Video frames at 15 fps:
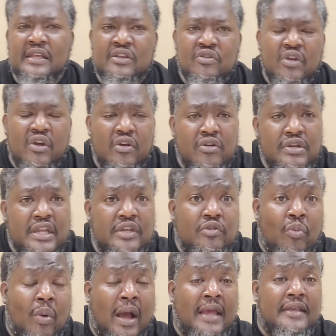You heard that
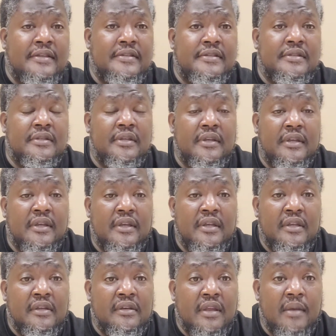twice.
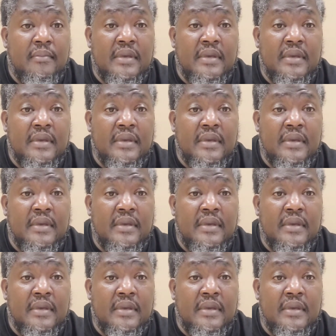That